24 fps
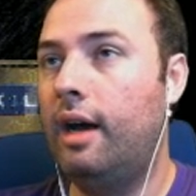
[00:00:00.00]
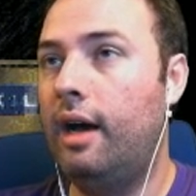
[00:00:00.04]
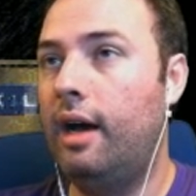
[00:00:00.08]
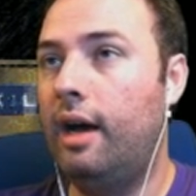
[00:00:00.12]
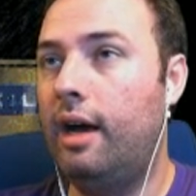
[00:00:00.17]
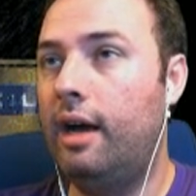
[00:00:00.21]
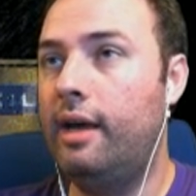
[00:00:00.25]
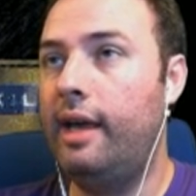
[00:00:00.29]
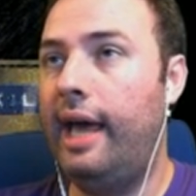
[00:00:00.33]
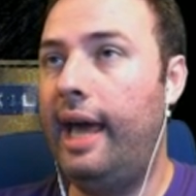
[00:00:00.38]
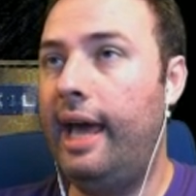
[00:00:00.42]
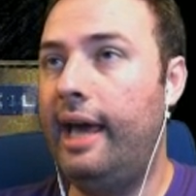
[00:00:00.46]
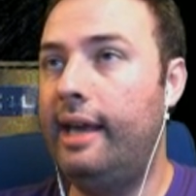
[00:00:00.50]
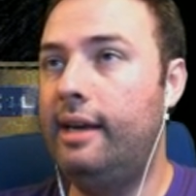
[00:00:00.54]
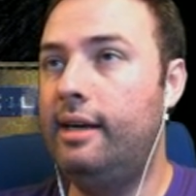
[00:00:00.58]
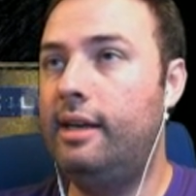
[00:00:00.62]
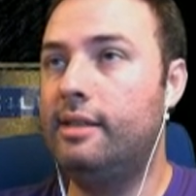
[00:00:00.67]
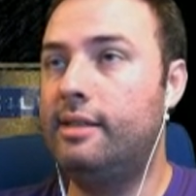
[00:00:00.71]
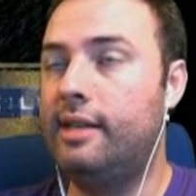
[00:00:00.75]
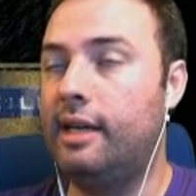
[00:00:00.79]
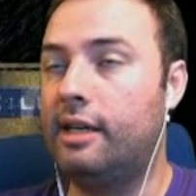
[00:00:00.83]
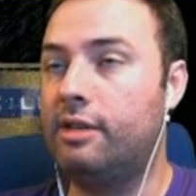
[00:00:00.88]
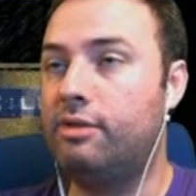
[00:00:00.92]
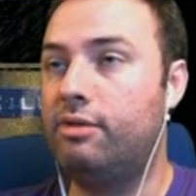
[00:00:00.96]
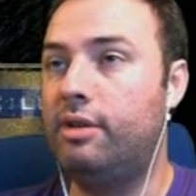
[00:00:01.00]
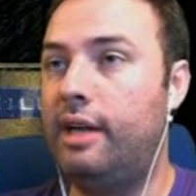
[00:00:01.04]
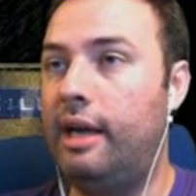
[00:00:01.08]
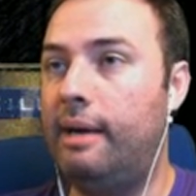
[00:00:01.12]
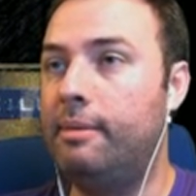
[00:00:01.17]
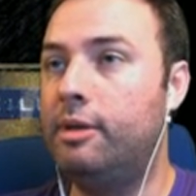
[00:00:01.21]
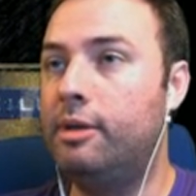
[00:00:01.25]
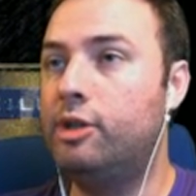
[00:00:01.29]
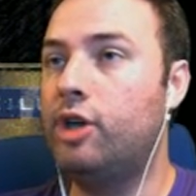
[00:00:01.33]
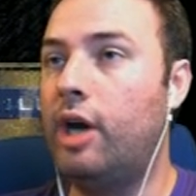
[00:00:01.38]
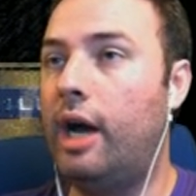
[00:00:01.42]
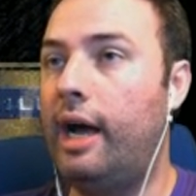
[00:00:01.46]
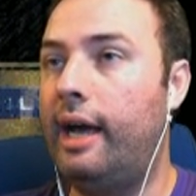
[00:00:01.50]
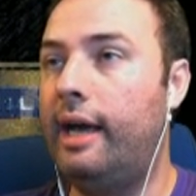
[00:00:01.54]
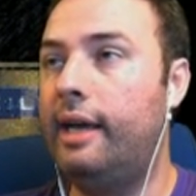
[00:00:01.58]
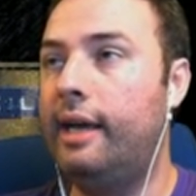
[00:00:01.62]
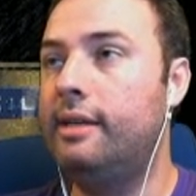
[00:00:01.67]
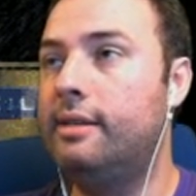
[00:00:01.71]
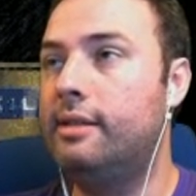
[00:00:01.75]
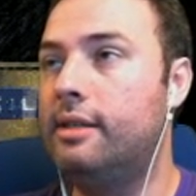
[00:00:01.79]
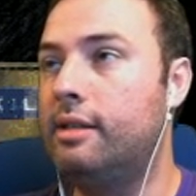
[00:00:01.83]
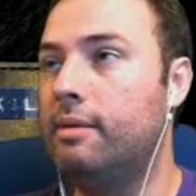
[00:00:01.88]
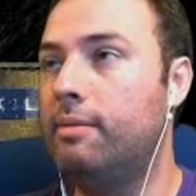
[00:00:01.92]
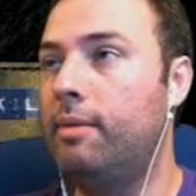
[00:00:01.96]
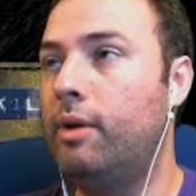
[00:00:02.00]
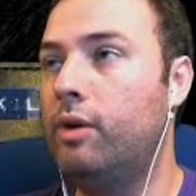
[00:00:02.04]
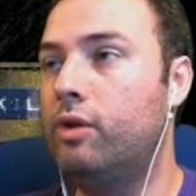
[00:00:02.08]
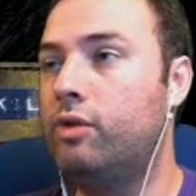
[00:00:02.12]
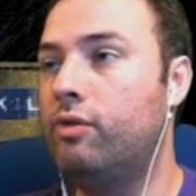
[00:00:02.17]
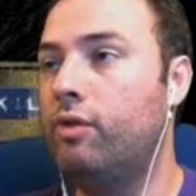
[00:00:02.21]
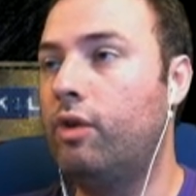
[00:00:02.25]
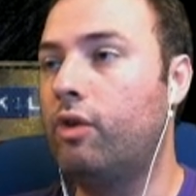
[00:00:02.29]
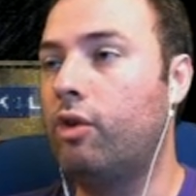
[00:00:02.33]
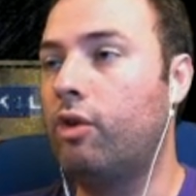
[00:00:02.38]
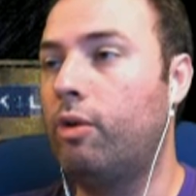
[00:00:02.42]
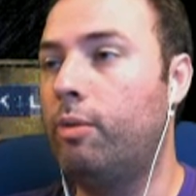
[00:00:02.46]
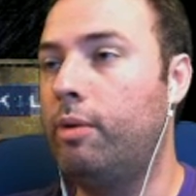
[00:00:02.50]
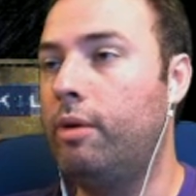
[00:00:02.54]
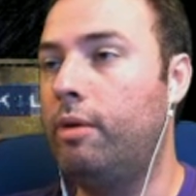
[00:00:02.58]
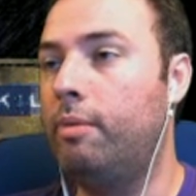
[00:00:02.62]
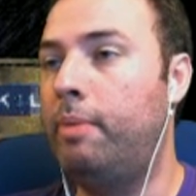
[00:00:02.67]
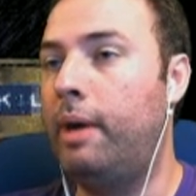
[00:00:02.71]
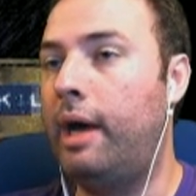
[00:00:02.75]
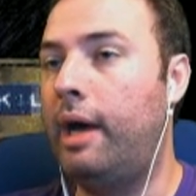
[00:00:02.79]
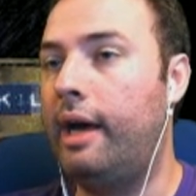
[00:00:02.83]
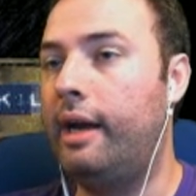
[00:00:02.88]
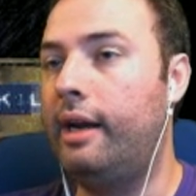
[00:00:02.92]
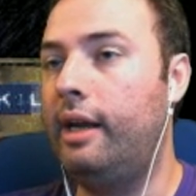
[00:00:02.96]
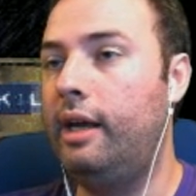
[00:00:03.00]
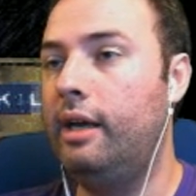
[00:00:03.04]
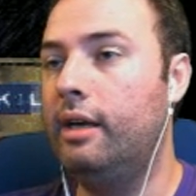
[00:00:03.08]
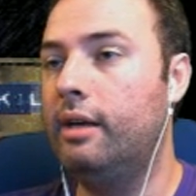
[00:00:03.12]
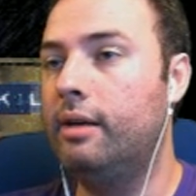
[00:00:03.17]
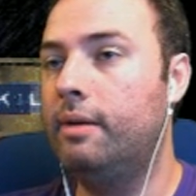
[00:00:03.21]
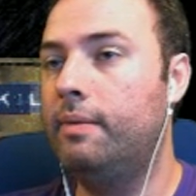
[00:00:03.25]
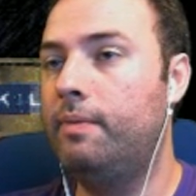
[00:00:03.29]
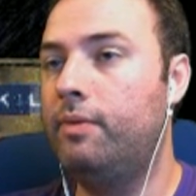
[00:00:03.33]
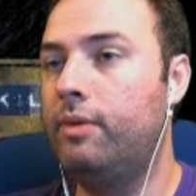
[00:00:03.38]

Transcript: Uh, head does extra damage, eyes is the most vulnerable, body.